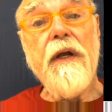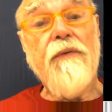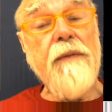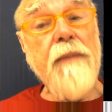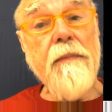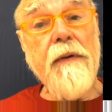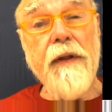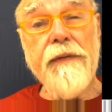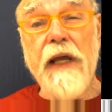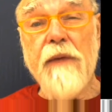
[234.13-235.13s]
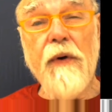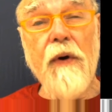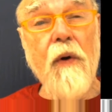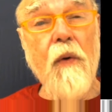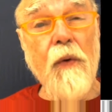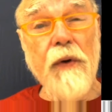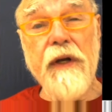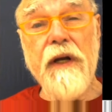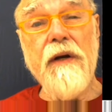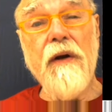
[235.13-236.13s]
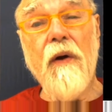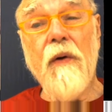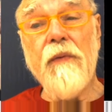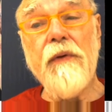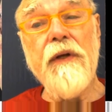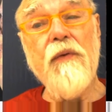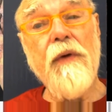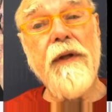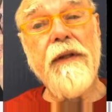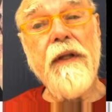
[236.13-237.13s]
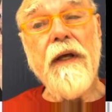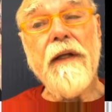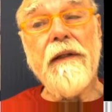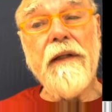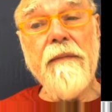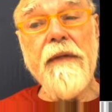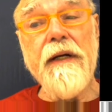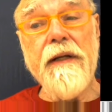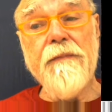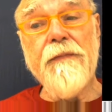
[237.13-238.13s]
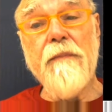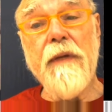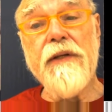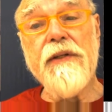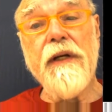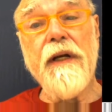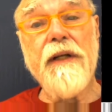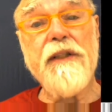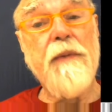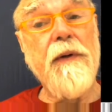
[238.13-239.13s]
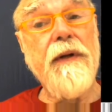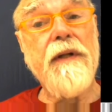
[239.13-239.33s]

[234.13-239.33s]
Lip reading: remember that they were working only with limited information and experience